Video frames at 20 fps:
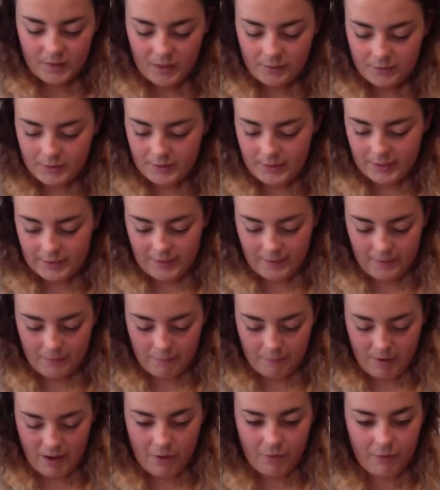Stick down
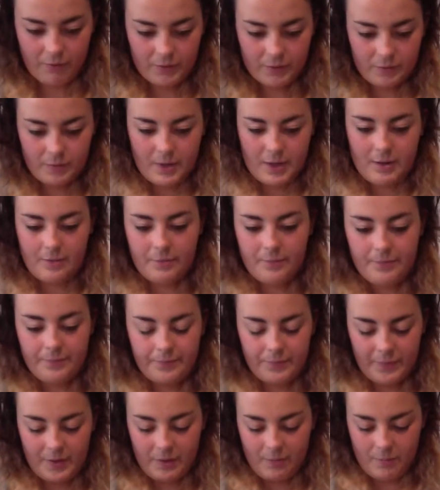the mouth as well,
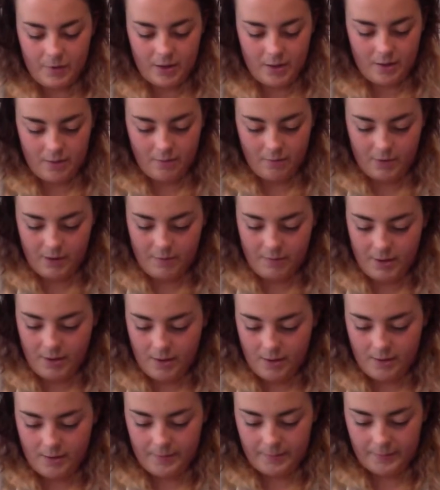then we know where we are.